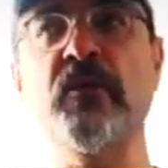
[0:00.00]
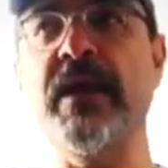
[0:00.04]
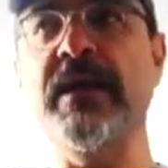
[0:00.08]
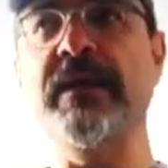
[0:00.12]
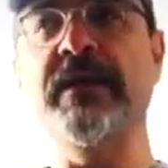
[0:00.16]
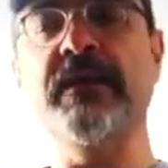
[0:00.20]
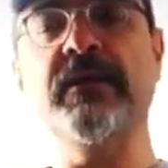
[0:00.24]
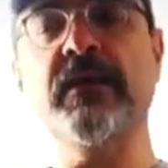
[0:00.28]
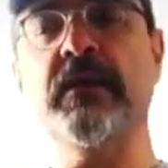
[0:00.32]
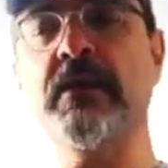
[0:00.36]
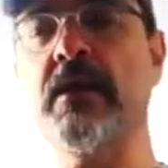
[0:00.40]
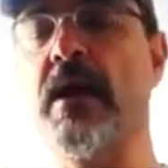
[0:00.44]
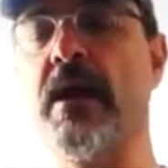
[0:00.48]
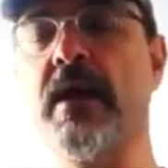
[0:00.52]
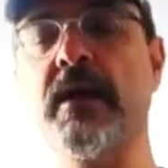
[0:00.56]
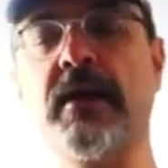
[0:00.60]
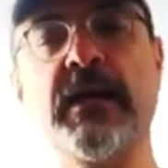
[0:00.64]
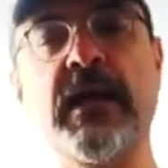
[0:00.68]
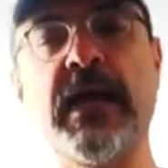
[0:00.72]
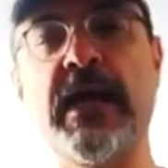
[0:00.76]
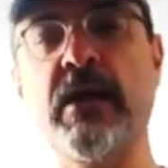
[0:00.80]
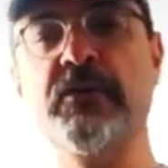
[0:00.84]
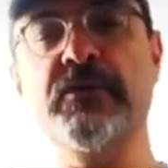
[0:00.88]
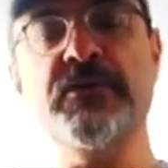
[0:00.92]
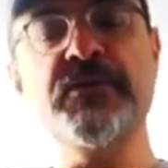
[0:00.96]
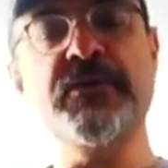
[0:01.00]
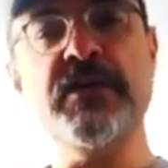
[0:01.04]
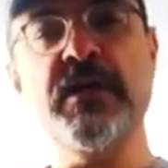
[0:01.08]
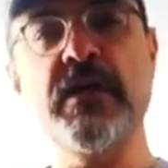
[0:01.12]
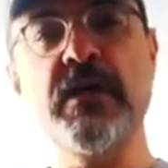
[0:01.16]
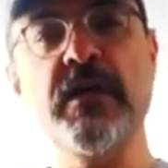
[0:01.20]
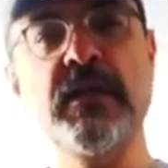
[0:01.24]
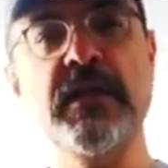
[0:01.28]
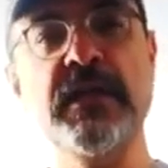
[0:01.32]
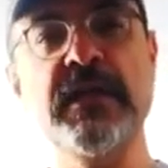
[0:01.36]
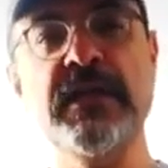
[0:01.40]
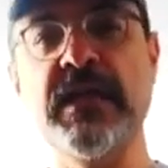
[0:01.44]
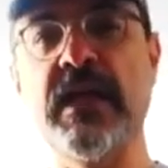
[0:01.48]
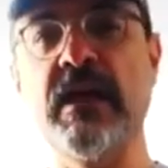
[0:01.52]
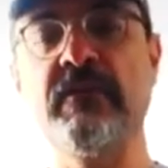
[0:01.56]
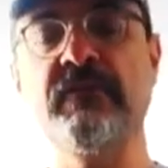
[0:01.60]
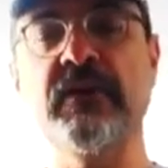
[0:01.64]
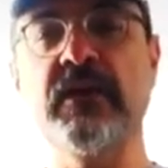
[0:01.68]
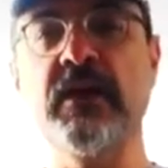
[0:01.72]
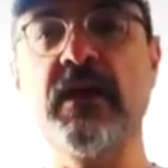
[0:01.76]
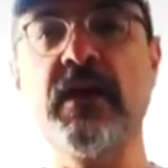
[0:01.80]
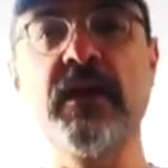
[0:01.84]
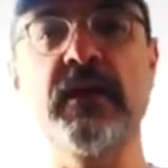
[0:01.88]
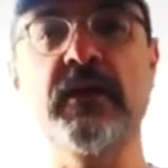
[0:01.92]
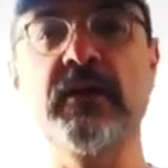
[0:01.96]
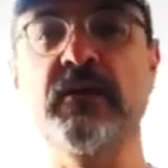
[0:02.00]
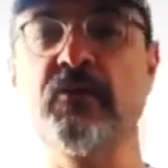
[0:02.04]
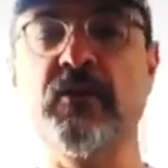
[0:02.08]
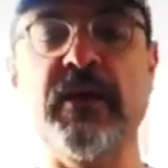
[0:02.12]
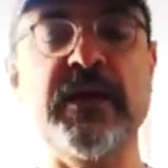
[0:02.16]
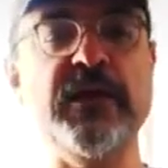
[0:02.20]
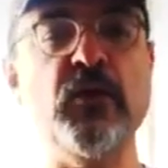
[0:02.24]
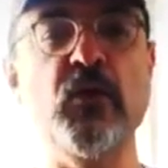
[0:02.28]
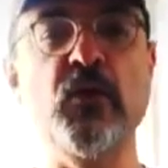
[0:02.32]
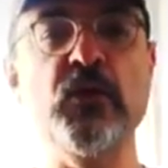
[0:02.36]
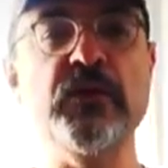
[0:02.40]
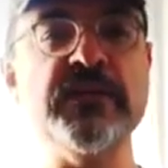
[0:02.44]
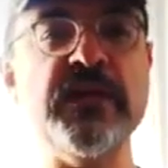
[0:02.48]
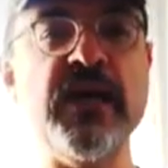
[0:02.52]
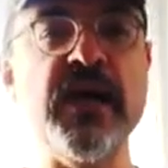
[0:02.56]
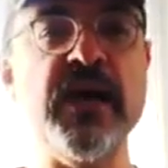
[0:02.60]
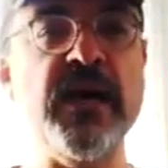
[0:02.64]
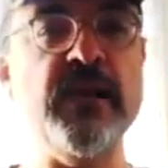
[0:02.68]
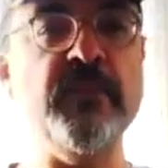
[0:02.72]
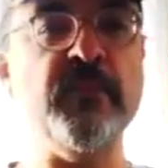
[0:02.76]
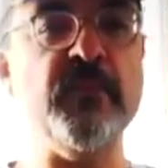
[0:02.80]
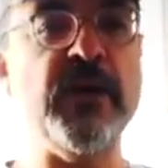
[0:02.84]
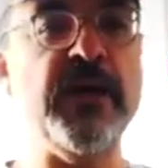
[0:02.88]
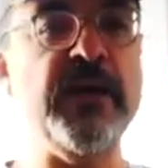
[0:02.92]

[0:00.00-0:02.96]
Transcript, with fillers: riding the cock carousel and having a great old time,